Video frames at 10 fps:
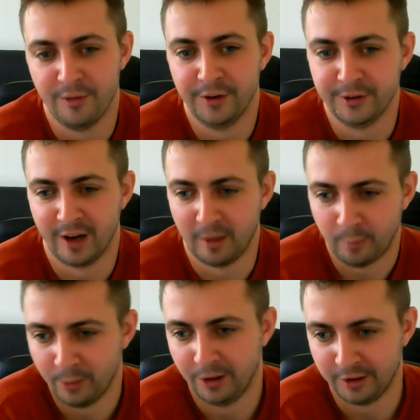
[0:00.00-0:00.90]
the developed
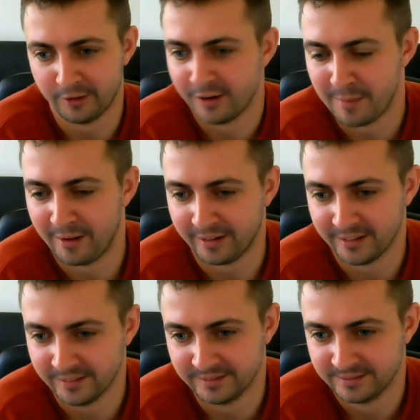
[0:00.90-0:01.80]
world or
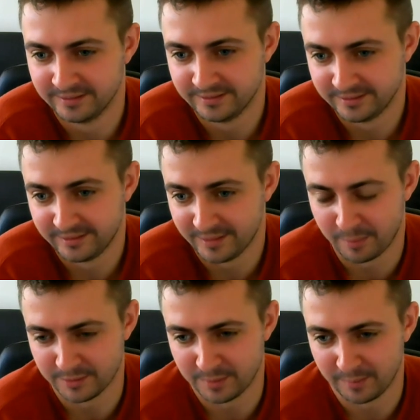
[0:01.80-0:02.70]
the
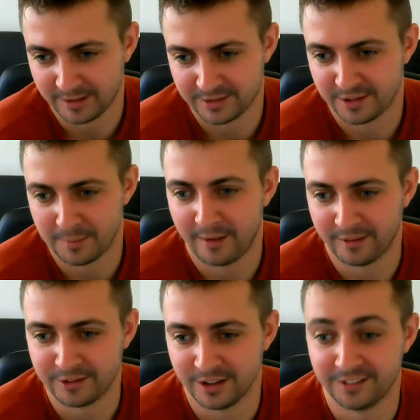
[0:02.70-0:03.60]
prison populations in American
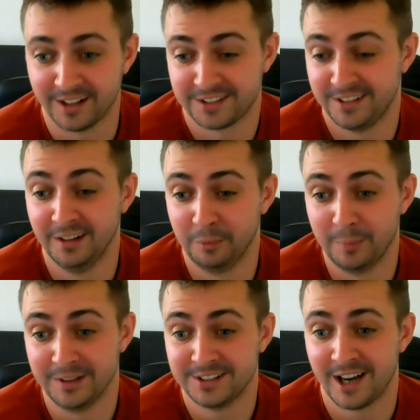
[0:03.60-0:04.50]
jails, that still would
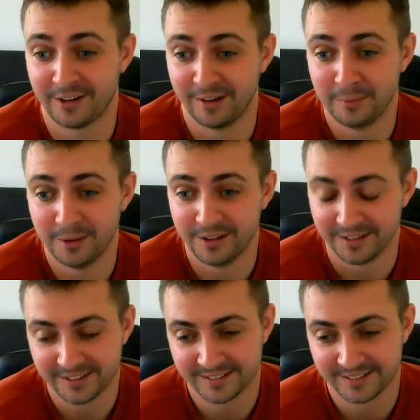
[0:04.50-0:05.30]
be staggering, wouldn't it?